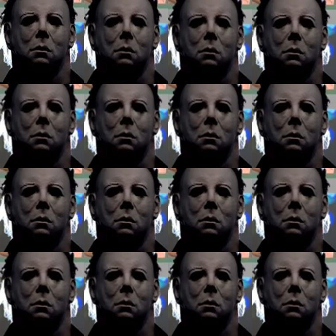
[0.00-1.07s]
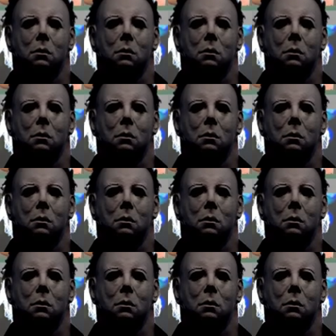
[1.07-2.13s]

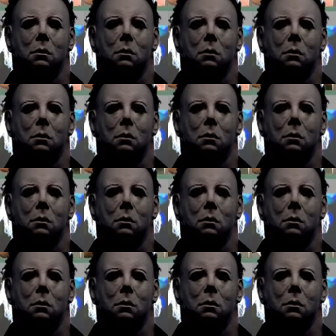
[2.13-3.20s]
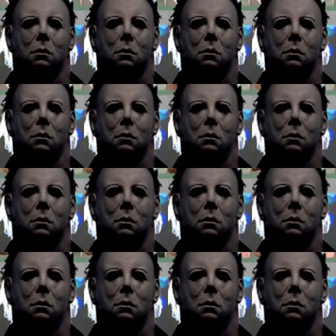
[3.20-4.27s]

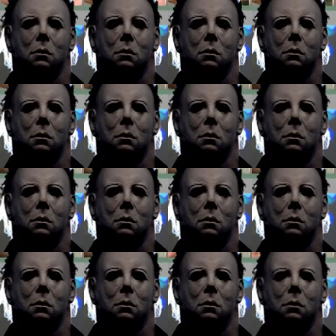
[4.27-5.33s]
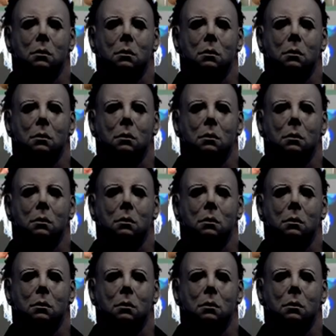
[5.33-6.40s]
[no speech]